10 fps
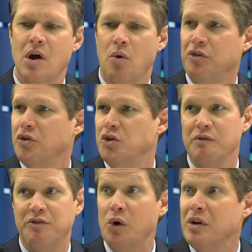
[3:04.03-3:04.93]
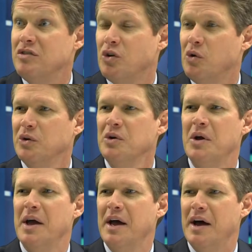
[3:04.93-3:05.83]
We're also doing floating solar,
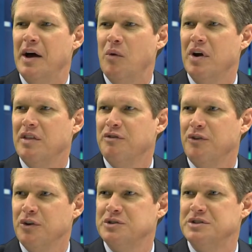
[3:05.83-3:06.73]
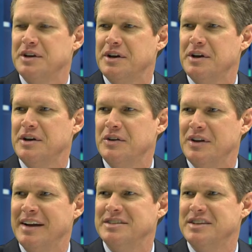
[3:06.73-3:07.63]
one of the first in the
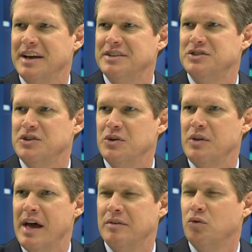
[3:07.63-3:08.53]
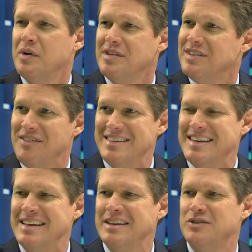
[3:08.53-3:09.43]
United States to do that in
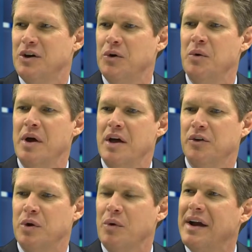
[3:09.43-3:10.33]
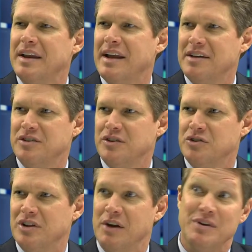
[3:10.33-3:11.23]
2017. So we recognize that
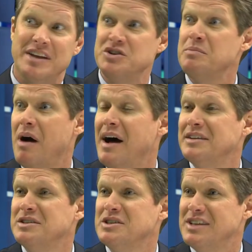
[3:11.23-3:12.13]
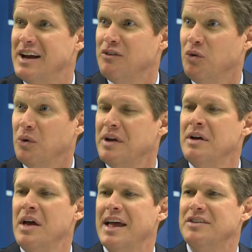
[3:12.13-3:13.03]
there's a lot of retention ponds in the state of
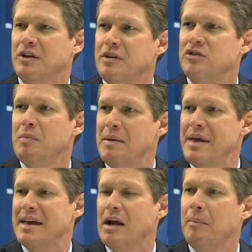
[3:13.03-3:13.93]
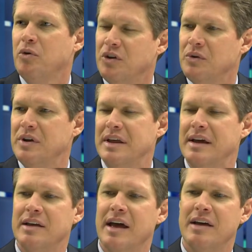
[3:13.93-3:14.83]
Florida, and so this may be an opportunity
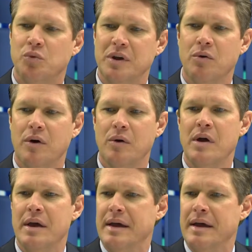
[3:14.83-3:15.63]
as we grow.